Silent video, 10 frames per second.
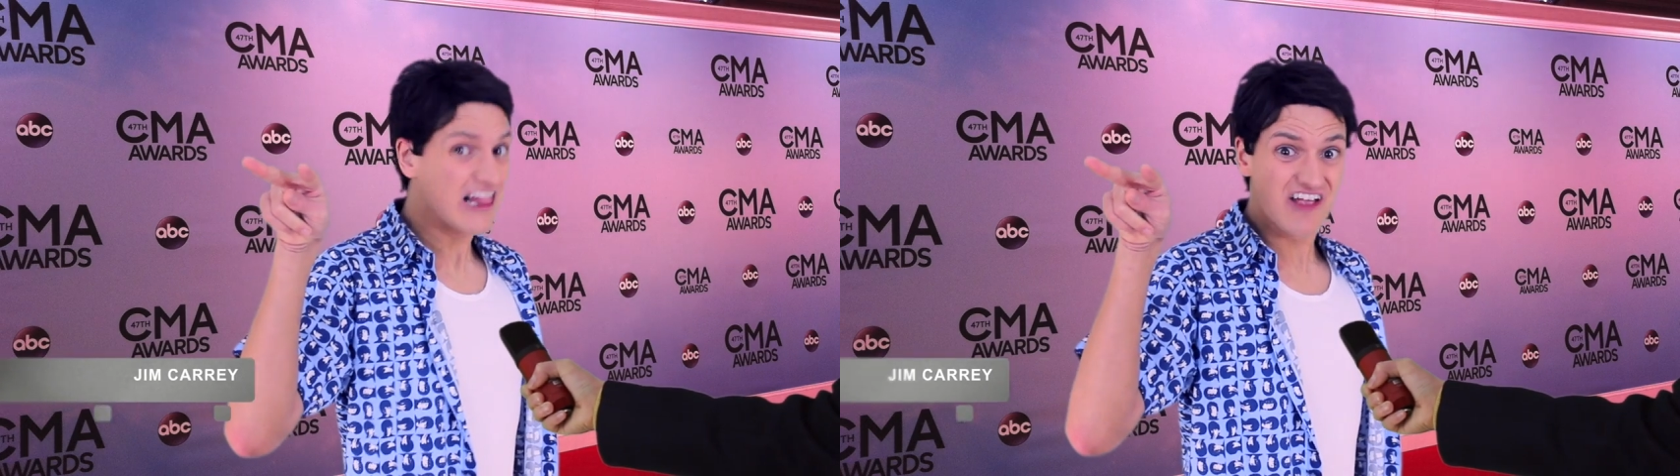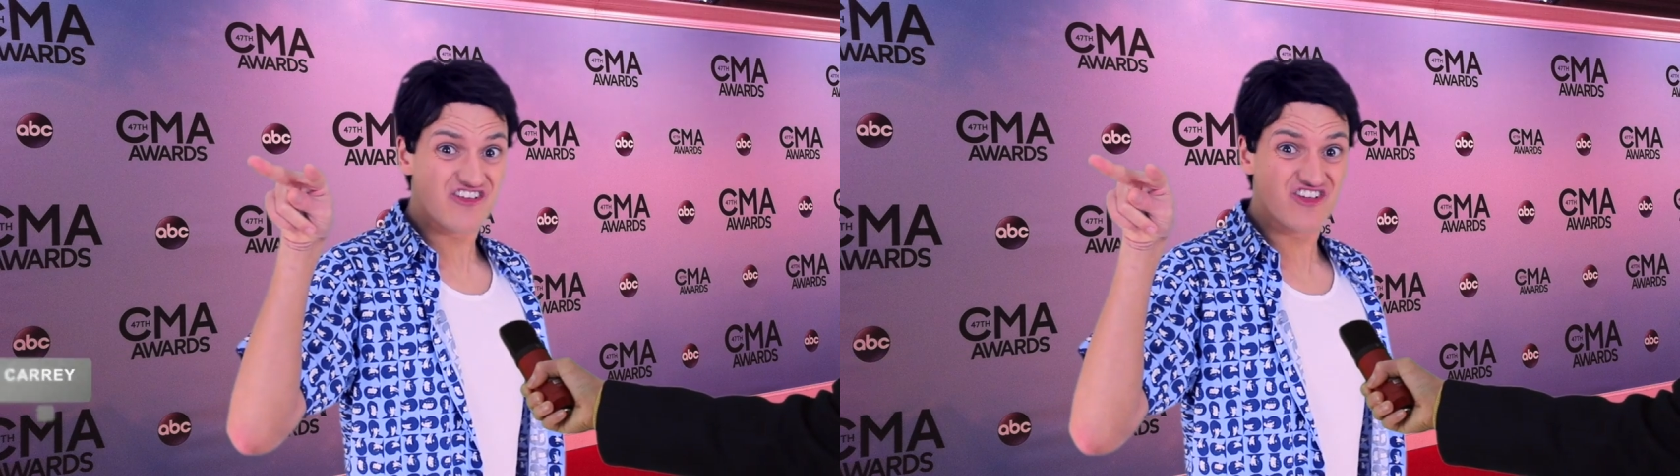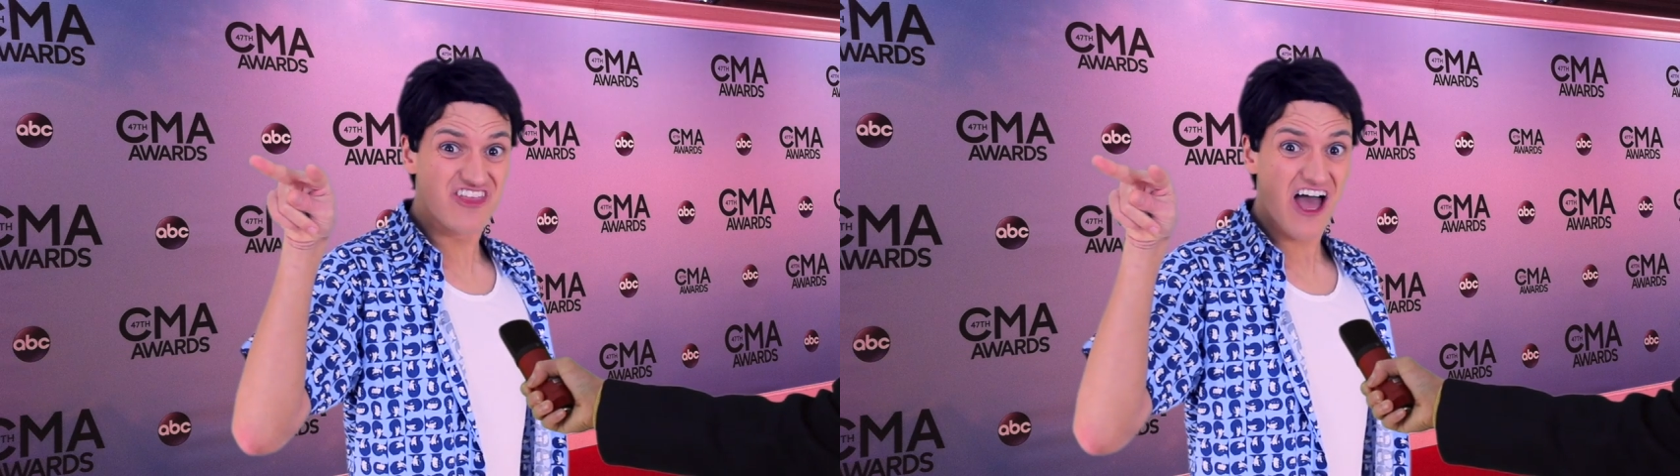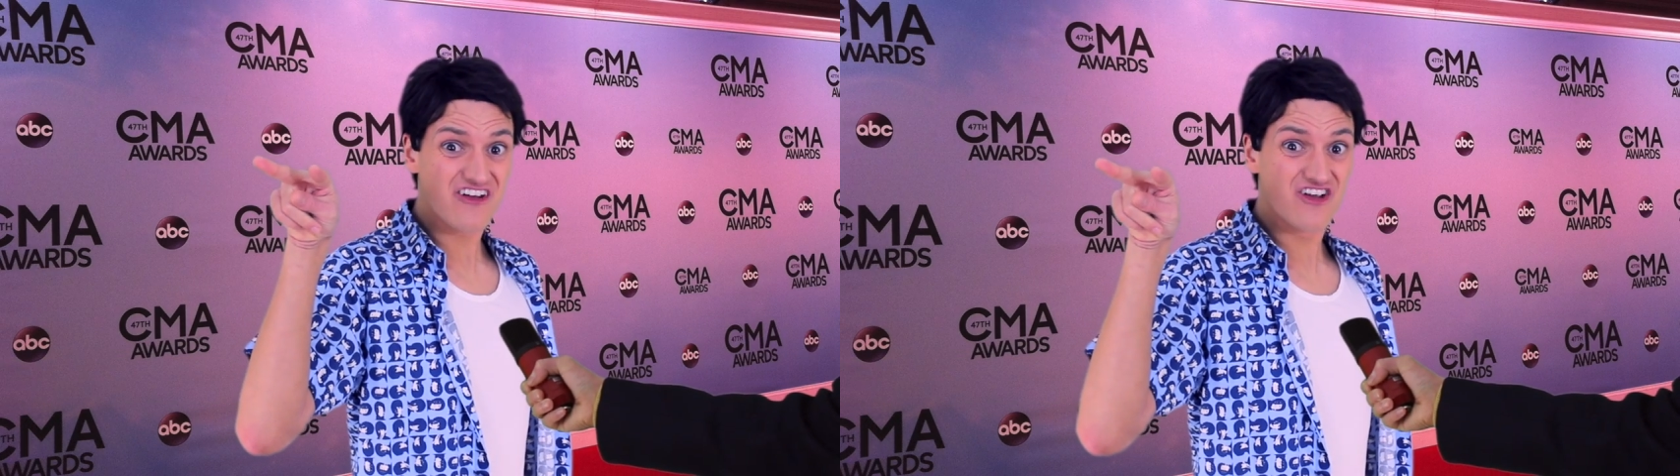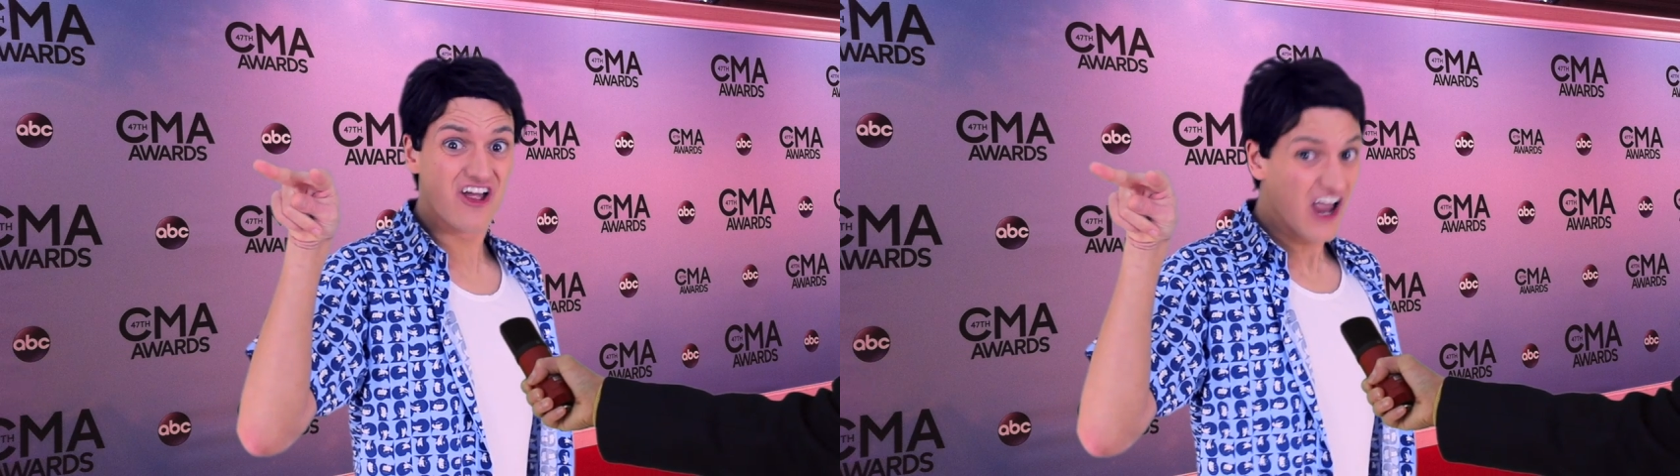Let's see
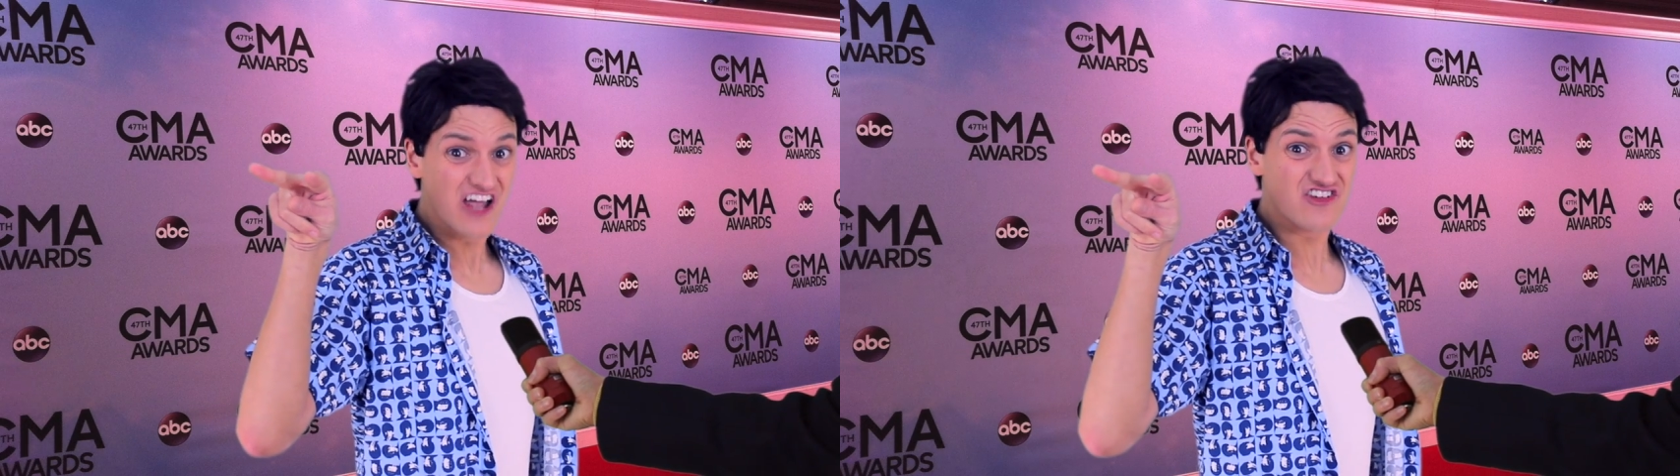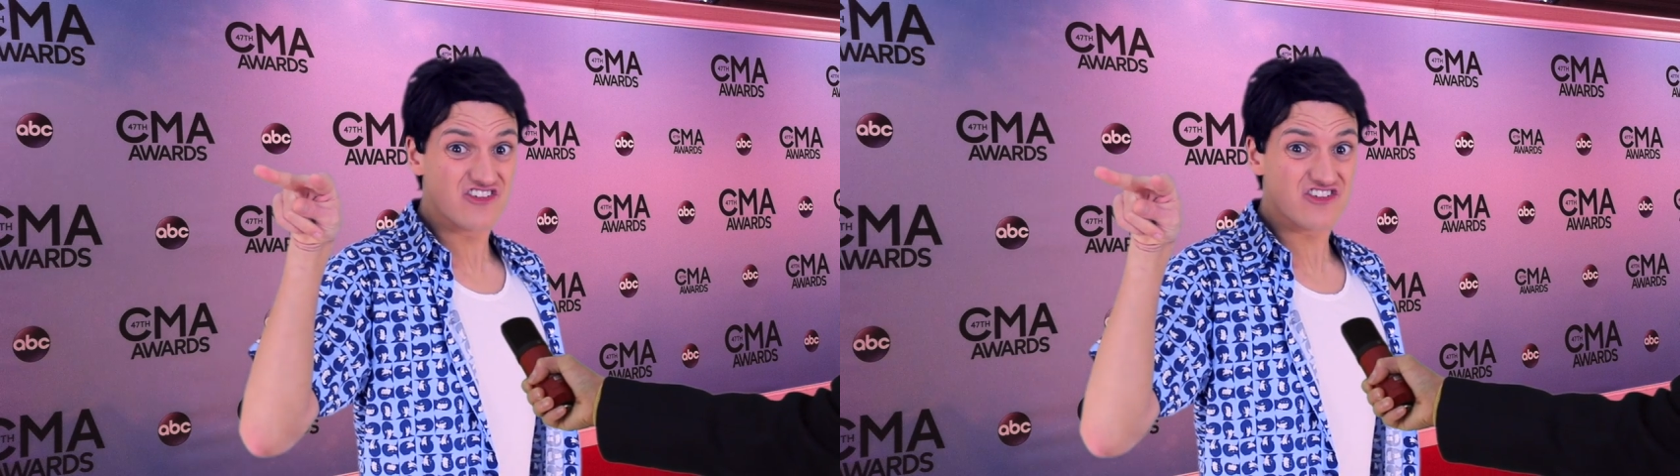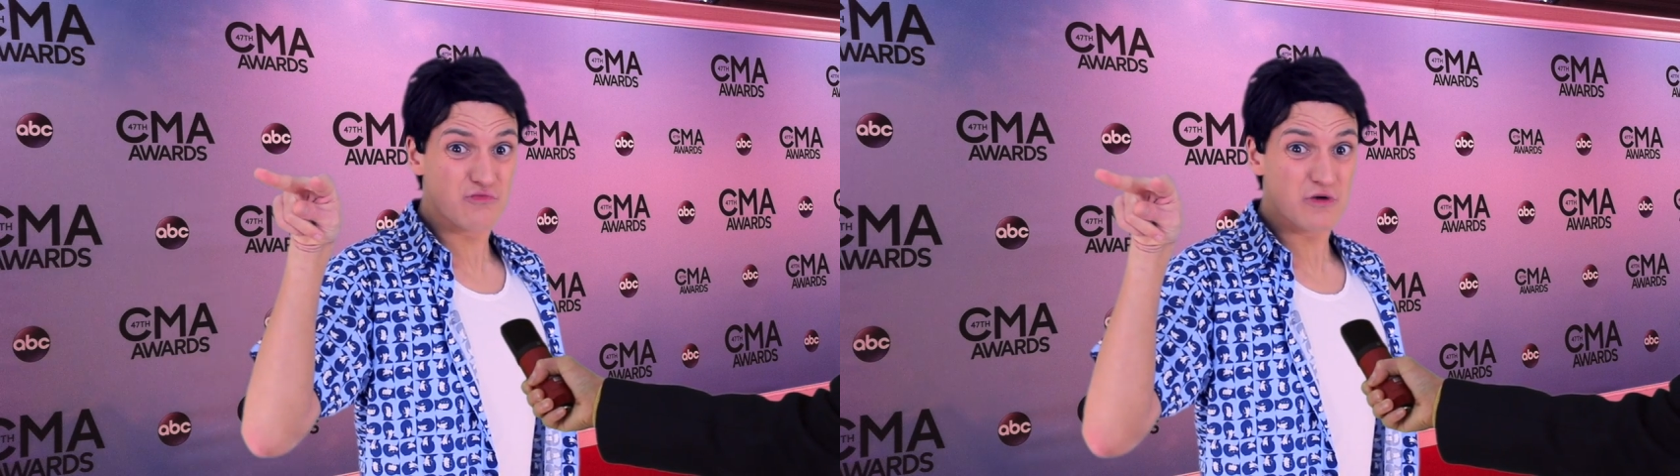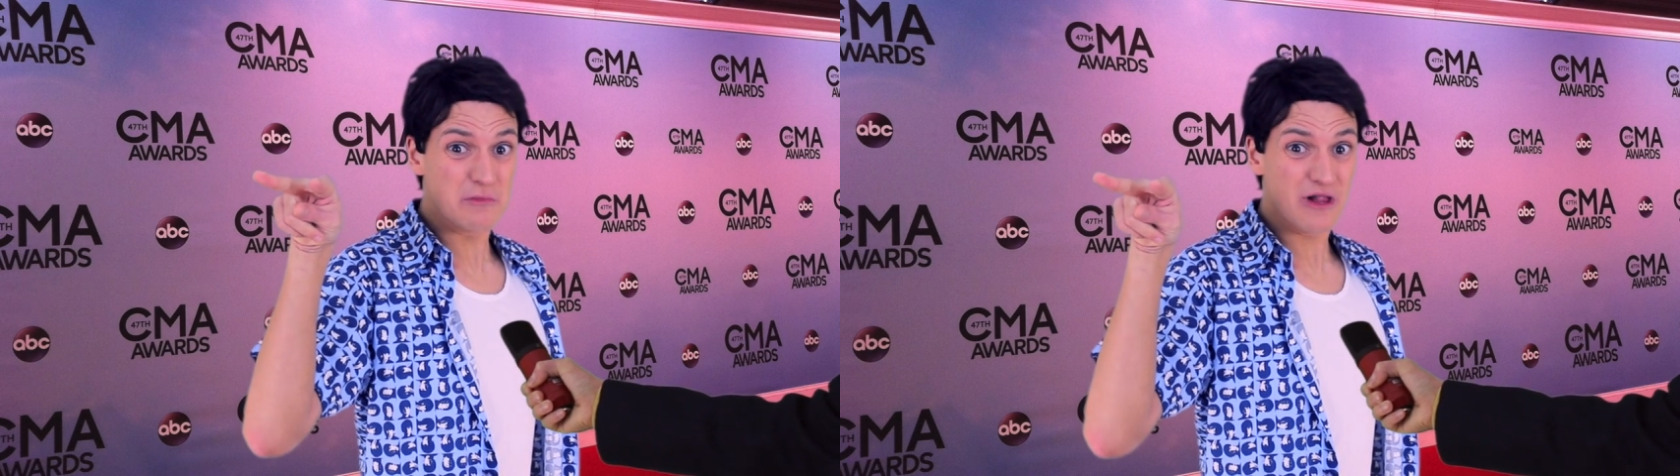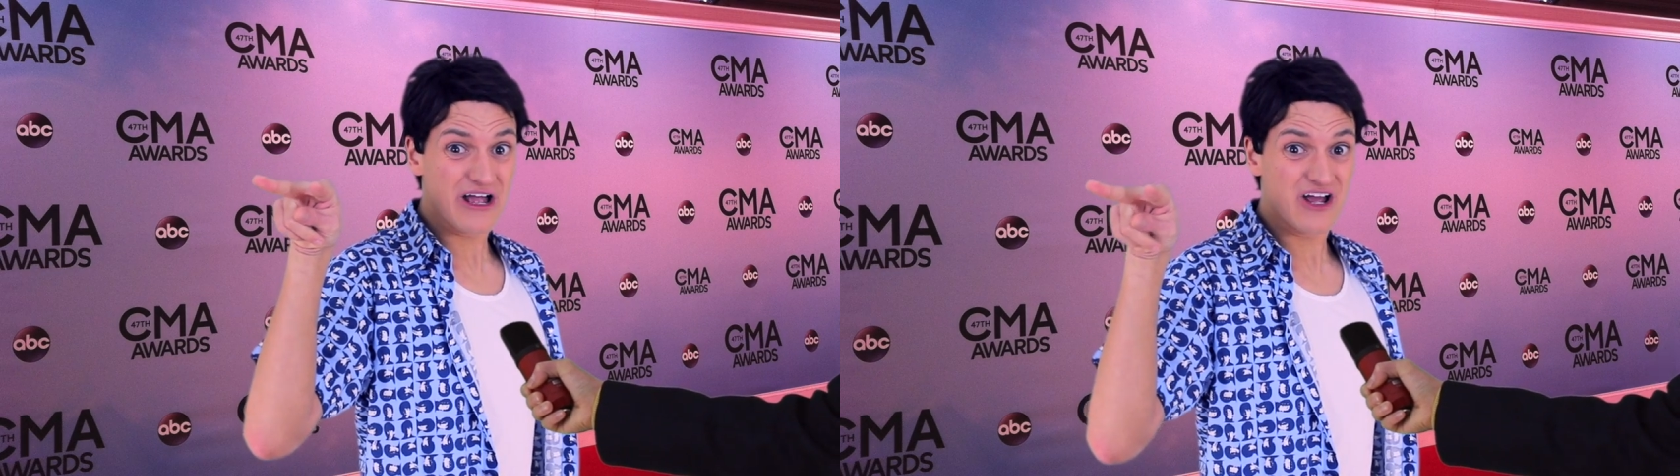that in an instant
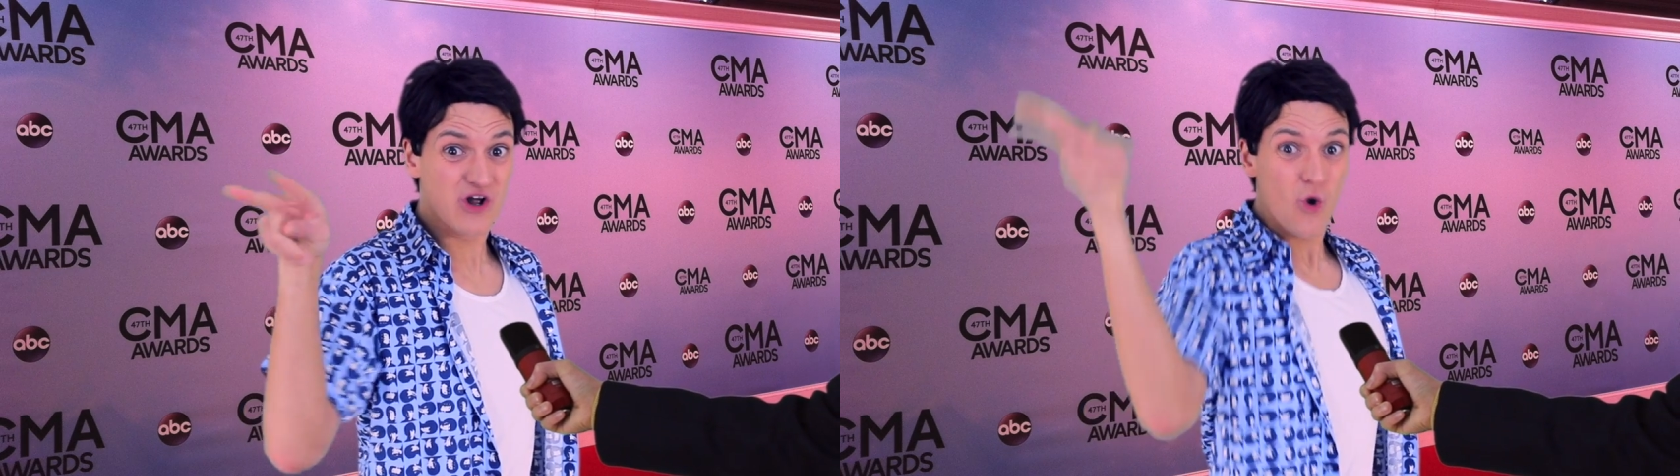replay.